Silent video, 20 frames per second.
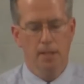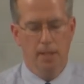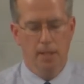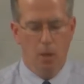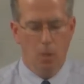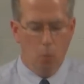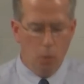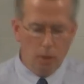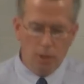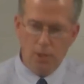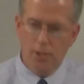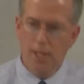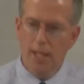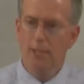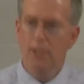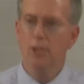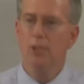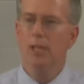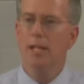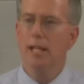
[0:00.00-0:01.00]
Now, what does
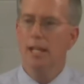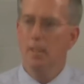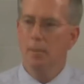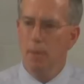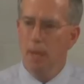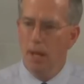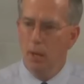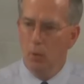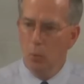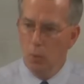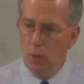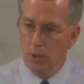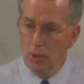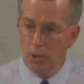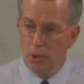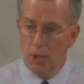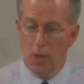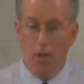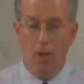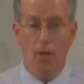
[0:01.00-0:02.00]
that say about
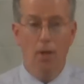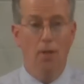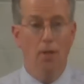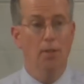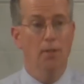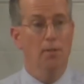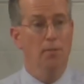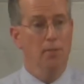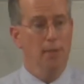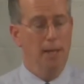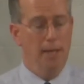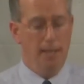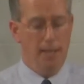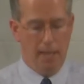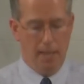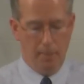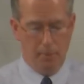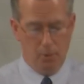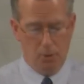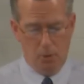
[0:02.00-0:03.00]
one's heart if that
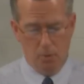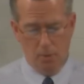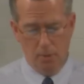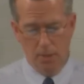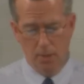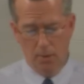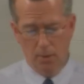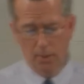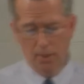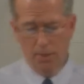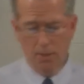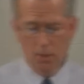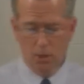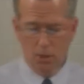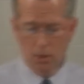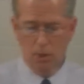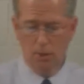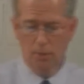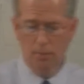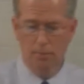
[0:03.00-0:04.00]
happens to be your
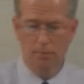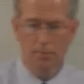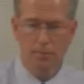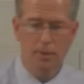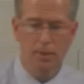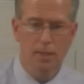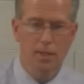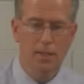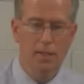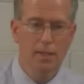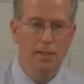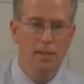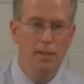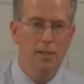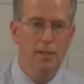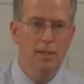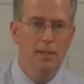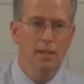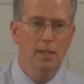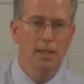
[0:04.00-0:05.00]
condition?
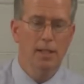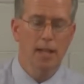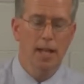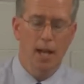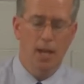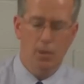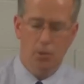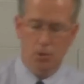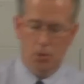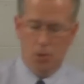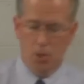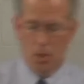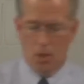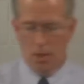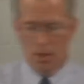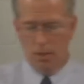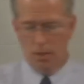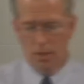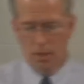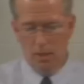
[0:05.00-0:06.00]
And how does
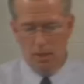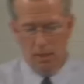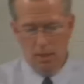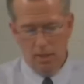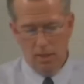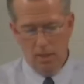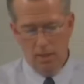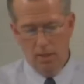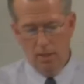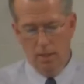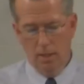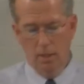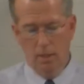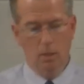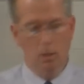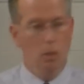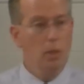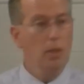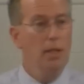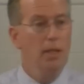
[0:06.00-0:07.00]
God
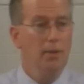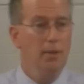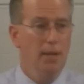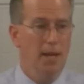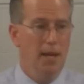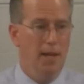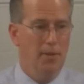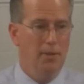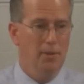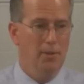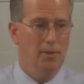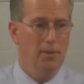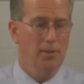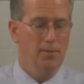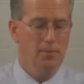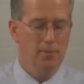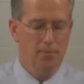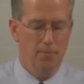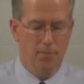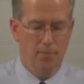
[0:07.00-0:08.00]
look at that?
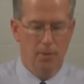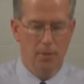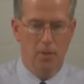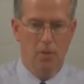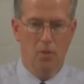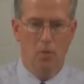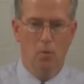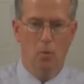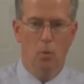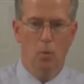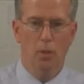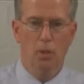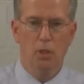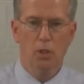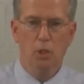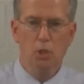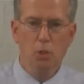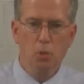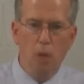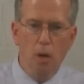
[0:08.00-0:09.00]
Where we
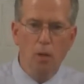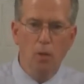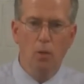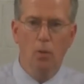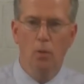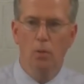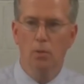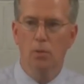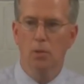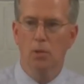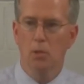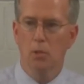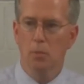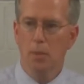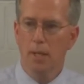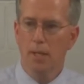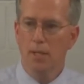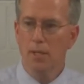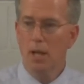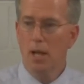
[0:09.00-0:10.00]
struggle to
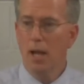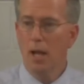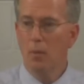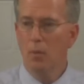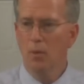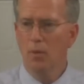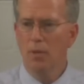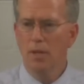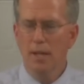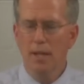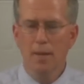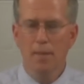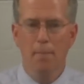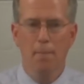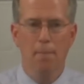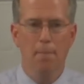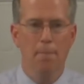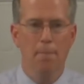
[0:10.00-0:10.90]
spend time with Him,